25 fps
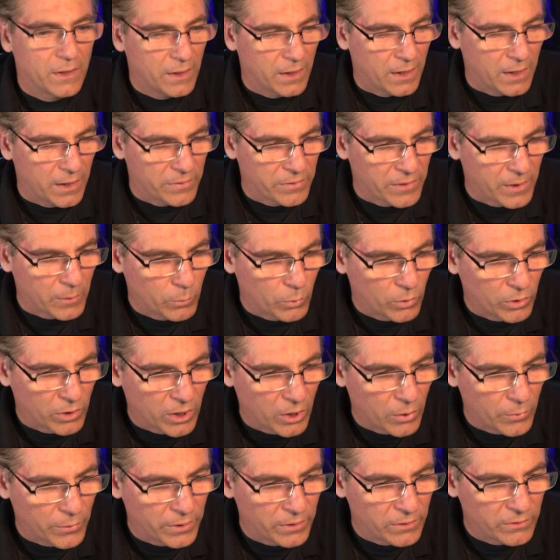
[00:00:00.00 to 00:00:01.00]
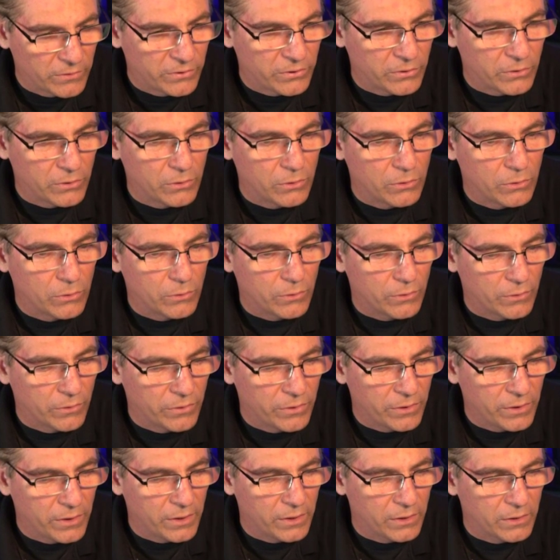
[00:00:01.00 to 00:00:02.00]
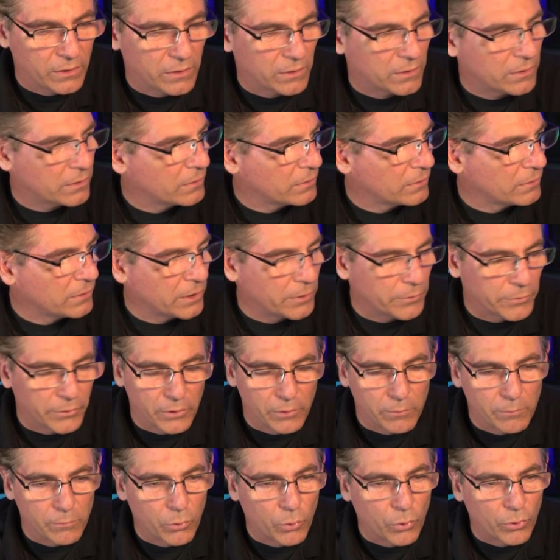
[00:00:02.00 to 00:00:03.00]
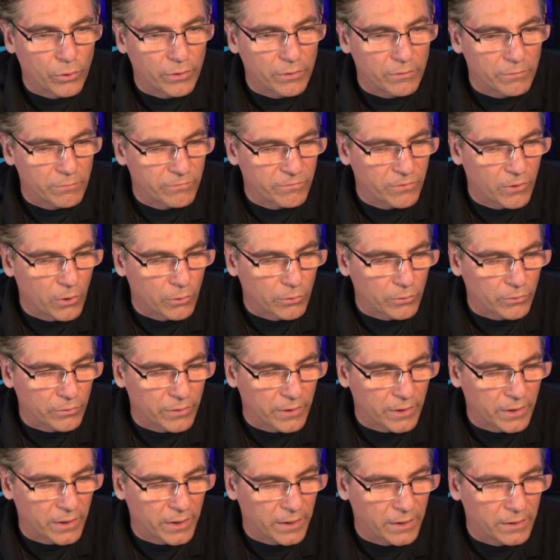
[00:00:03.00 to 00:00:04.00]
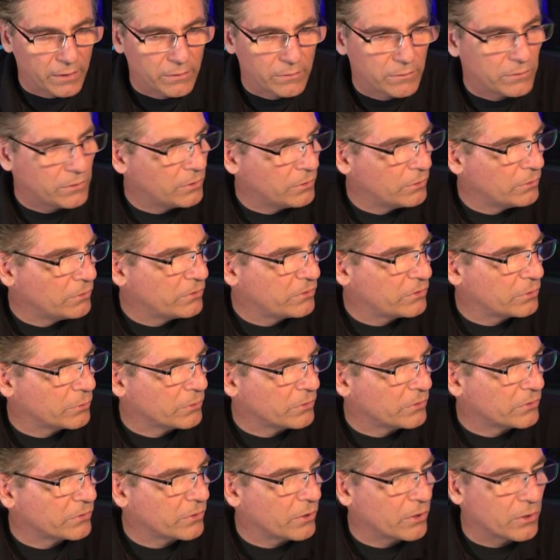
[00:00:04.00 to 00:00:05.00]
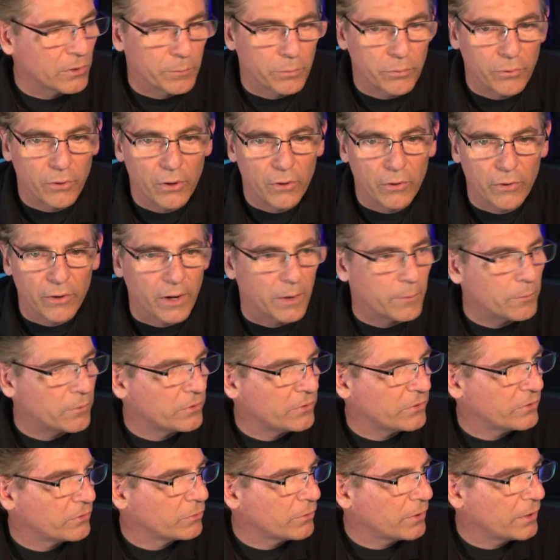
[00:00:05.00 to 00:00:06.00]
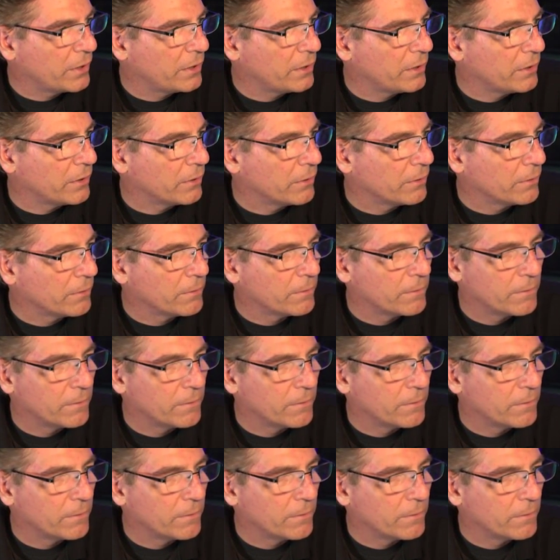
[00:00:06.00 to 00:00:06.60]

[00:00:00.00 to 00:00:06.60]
And then we'll go into the Lioran board folder that I use to install the program, which is right here.